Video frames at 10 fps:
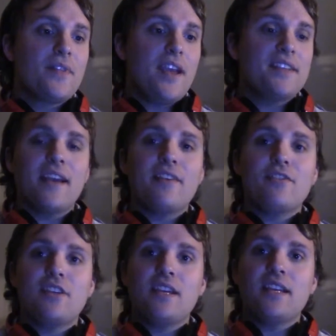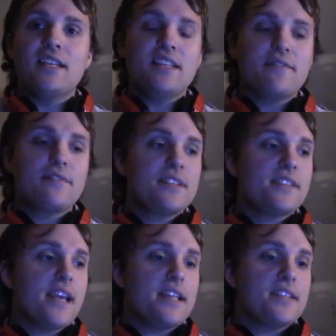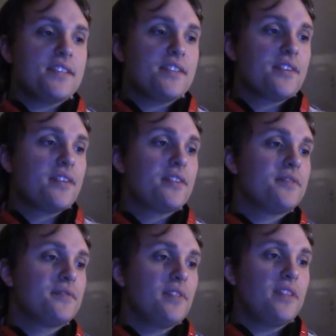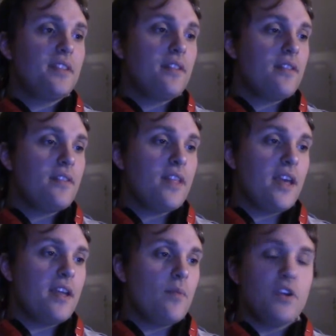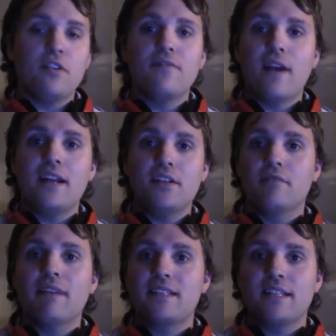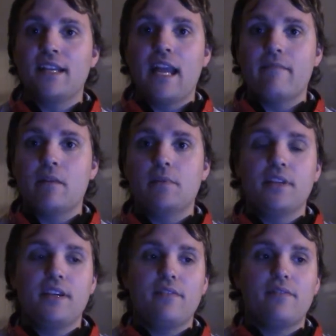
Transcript: It's energy in a different sense than what you'd find in the rest of the game, I believe.